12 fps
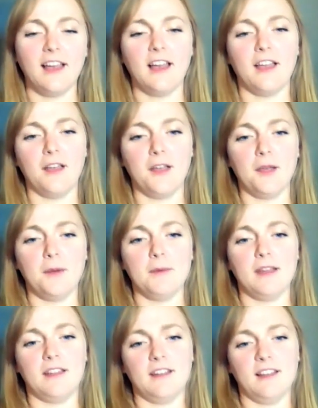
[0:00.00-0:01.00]
and
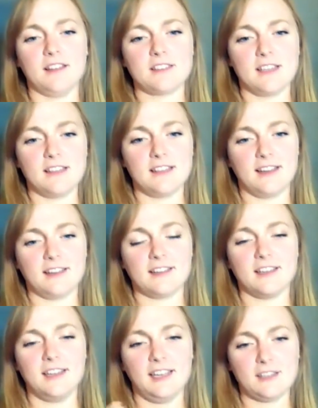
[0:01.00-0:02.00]
actually that
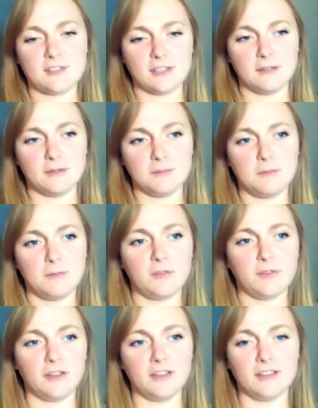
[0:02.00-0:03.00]
connection,
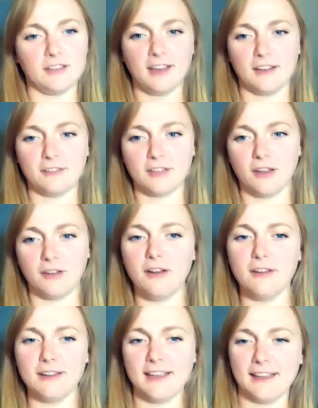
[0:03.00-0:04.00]
so you kind of go,
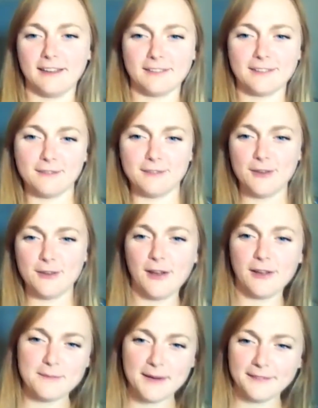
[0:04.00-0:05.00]
oh yes, have you
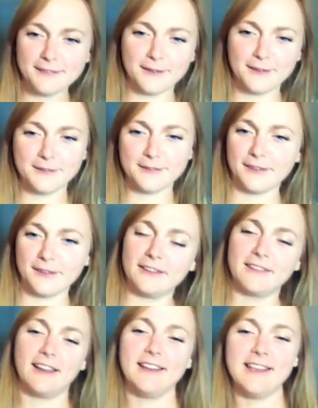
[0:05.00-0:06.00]
heard about so and so, and
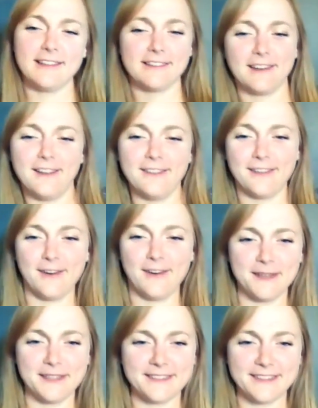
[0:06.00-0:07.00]
you're like, yes, I learned that on
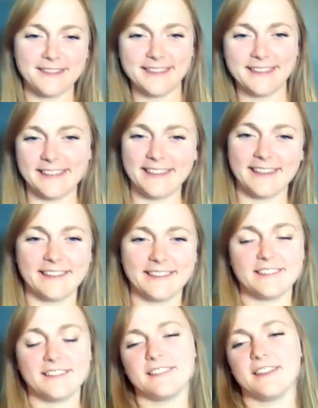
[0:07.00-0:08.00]
my degree,
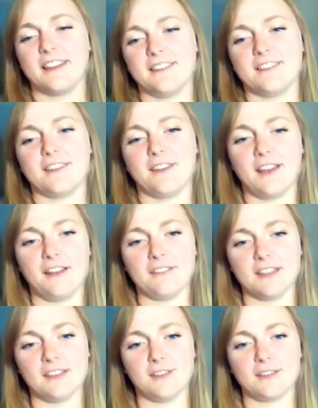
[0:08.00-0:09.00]
and so
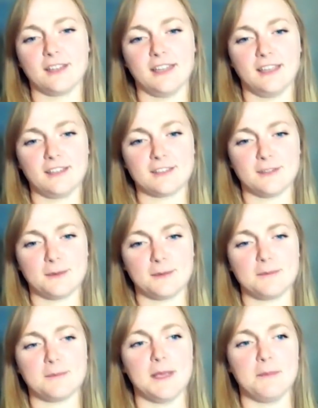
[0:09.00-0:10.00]
having those connections with
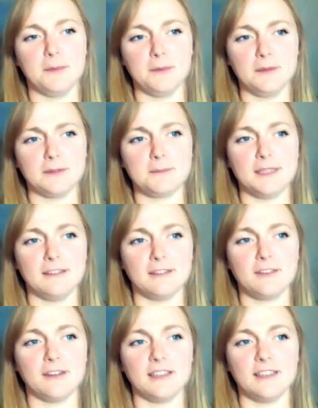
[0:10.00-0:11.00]
people has been
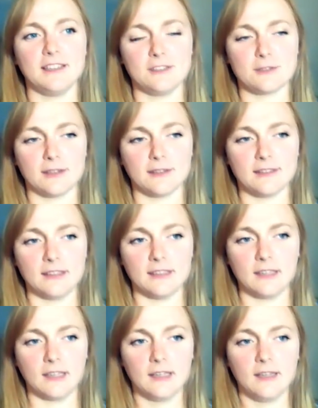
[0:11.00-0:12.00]
quite interesting.